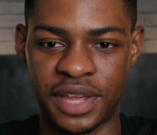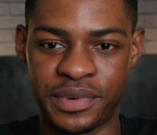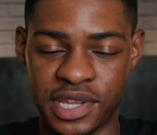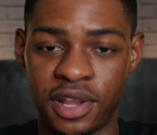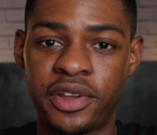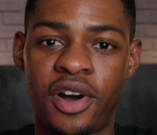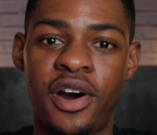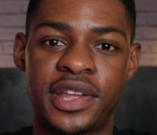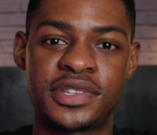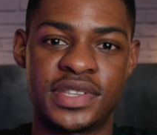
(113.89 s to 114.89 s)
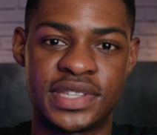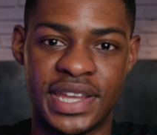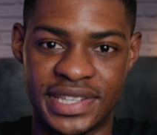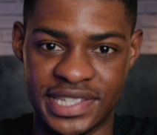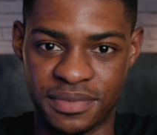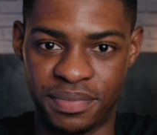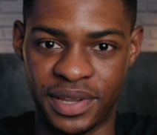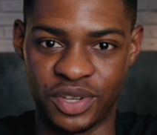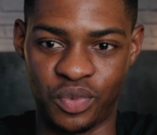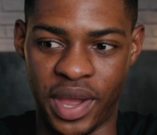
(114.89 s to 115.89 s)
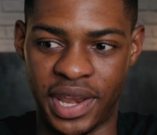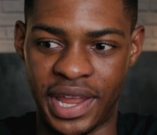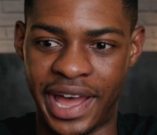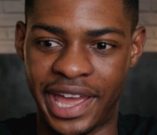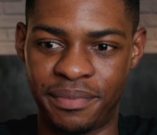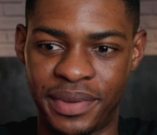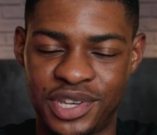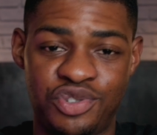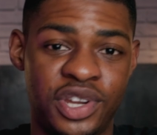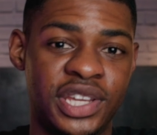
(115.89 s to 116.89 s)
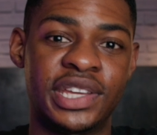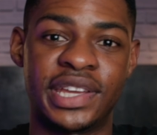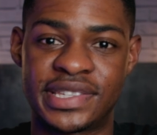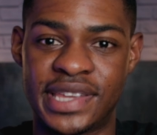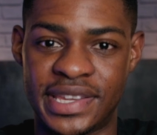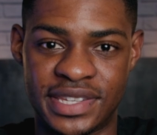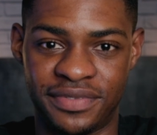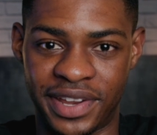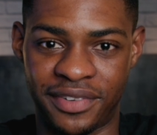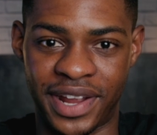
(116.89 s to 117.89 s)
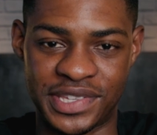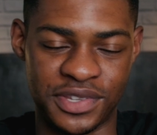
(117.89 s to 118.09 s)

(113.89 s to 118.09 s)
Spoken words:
it was a lot harder to stay disciplined when I had been drinking excessively, right?